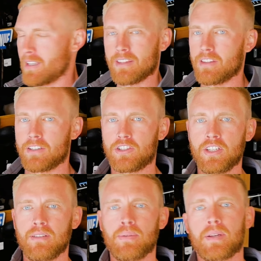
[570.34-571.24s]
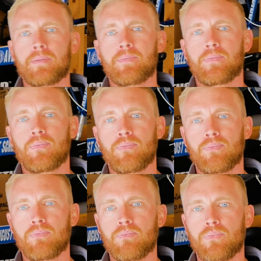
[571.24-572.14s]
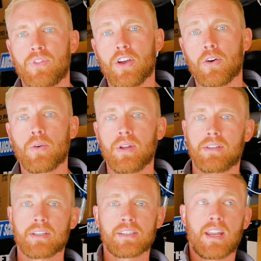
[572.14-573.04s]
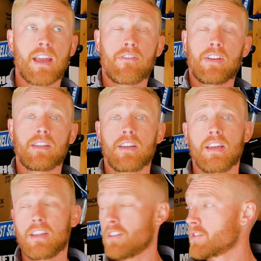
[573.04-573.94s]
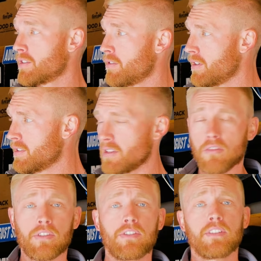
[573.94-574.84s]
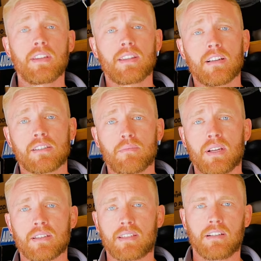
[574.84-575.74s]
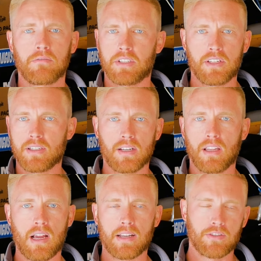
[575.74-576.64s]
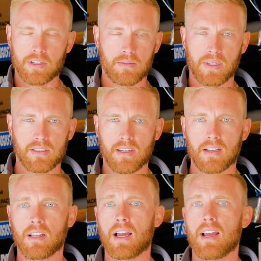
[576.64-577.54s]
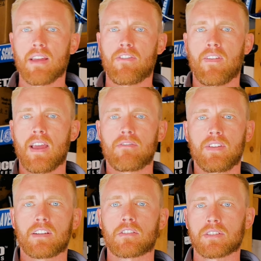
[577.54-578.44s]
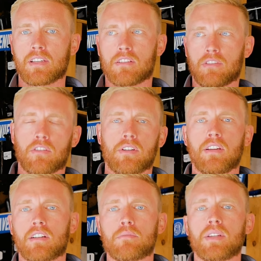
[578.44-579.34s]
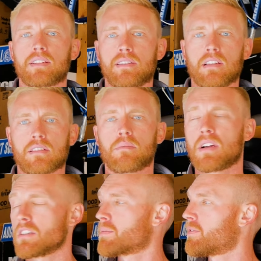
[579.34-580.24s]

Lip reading: the Jeep, though it doesn't have a, it's over 50,000 miles now, which isn't a lot. Trust me, it's not a lot. I've had vehicles that are 300,000+ miles